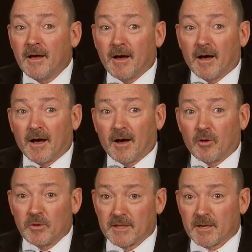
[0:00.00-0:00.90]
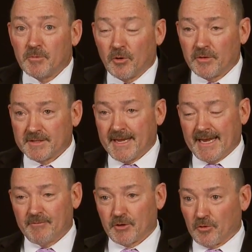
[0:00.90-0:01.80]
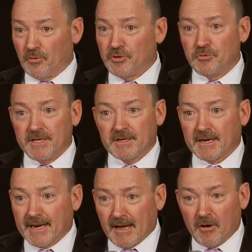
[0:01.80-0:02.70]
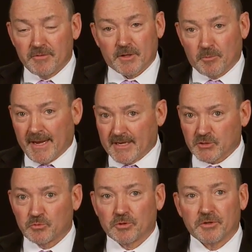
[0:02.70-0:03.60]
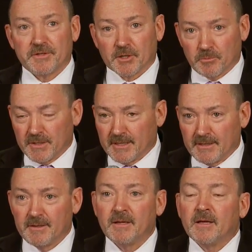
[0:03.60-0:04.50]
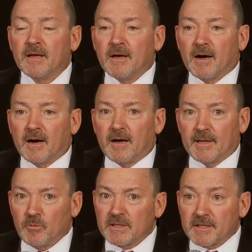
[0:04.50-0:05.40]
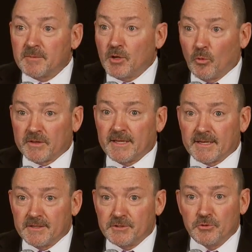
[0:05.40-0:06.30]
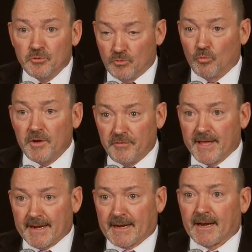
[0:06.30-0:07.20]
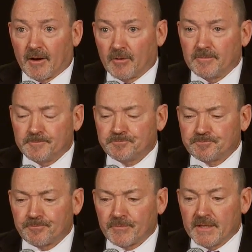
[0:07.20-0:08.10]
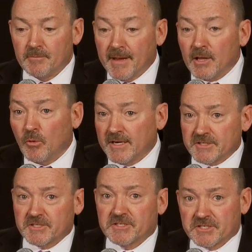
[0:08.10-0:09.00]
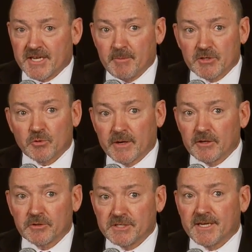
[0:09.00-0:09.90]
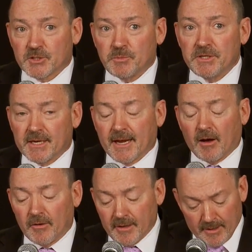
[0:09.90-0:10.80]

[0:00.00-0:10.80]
We let them know that they have their own unique account, their password, their PIN, and we let them know what they can do with that account. In many ways, it's the same as a regular TSP account.